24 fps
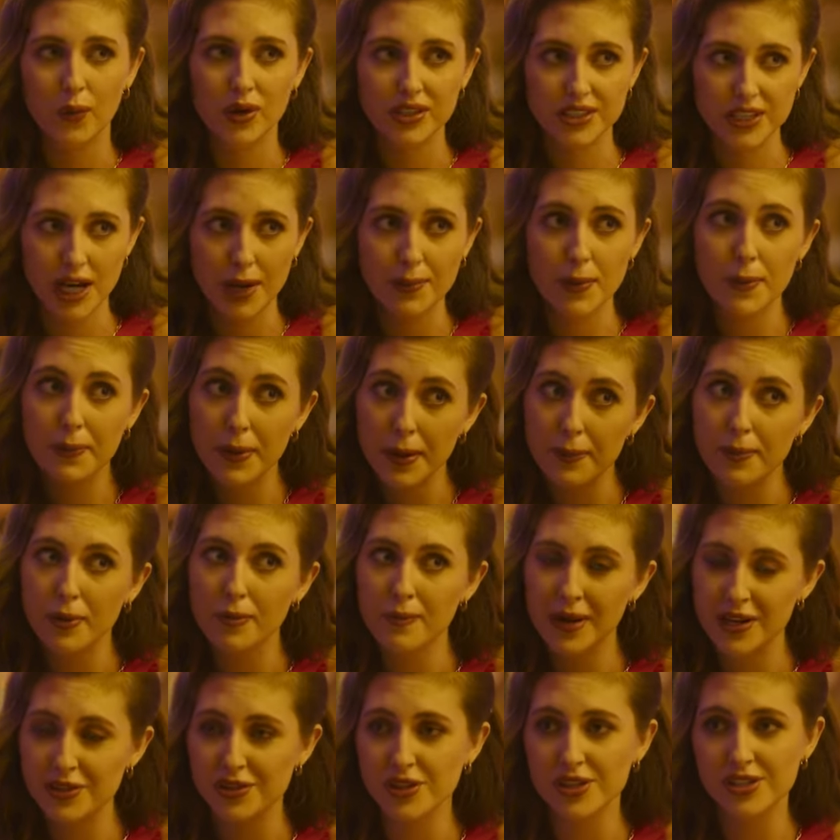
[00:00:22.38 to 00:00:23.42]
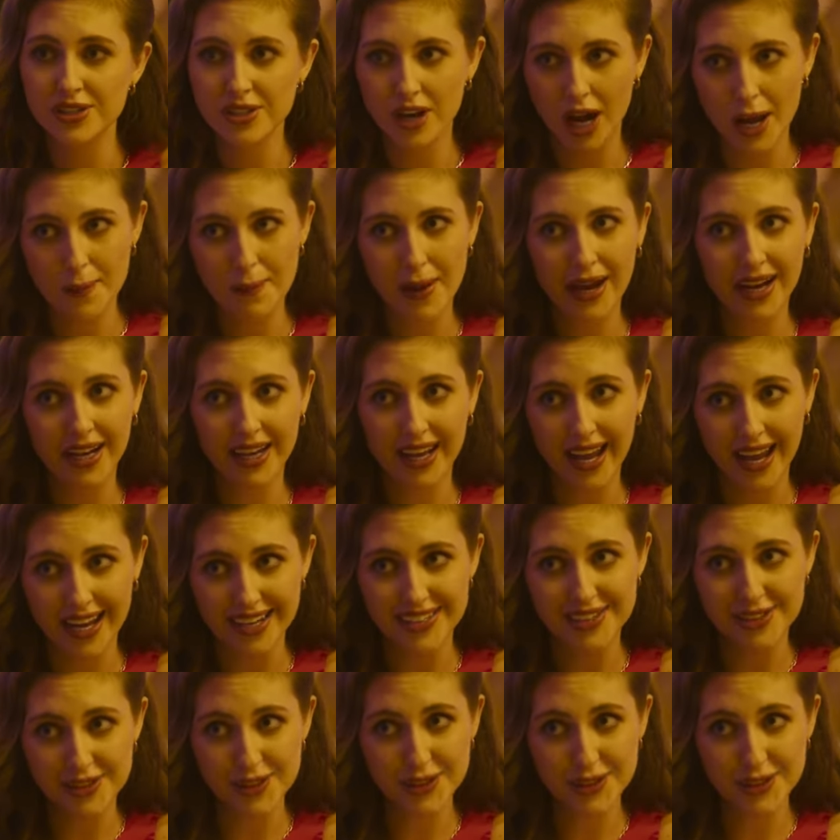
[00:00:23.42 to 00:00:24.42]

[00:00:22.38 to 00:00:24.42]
what type of people Metro Skybank cater